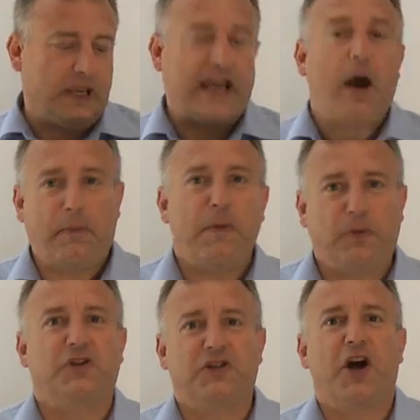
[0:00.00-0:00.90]
get our people
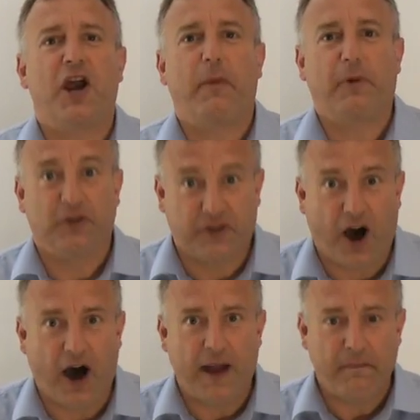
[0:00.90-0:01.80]
to turn up on
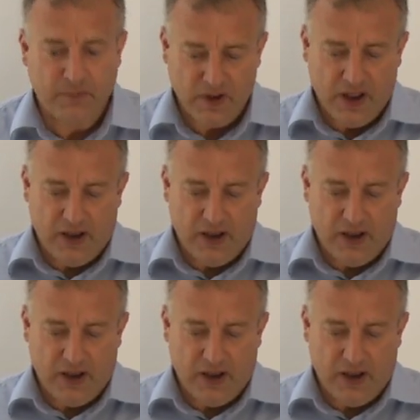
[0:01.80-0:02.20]
time,